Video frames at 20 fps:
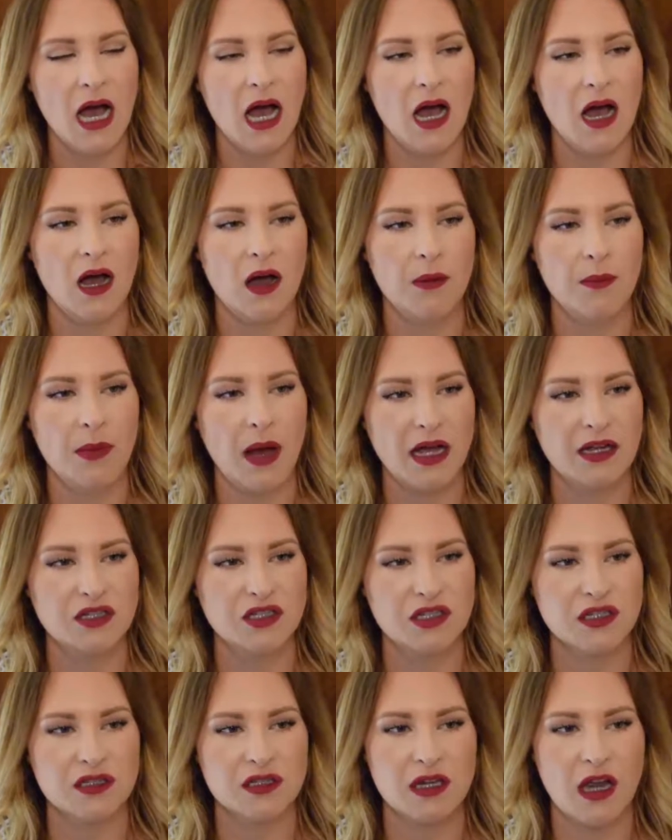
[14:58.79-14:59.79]
I
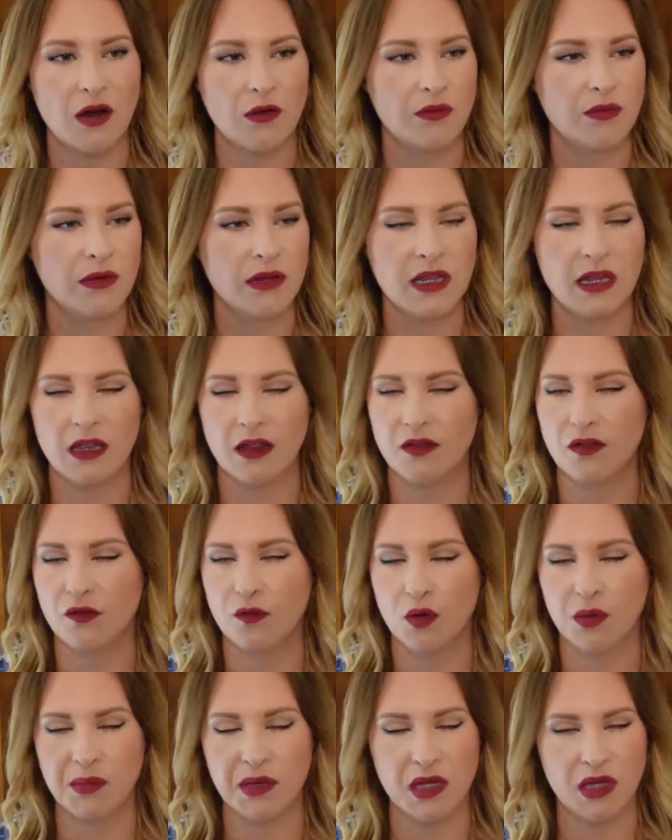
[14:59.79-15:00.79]
really love the
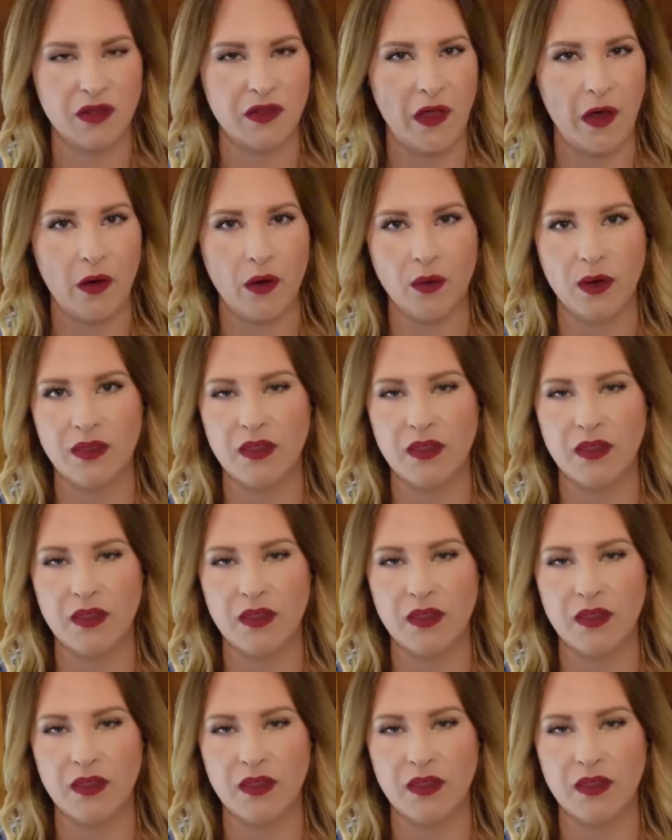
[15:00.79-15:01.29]
formula though.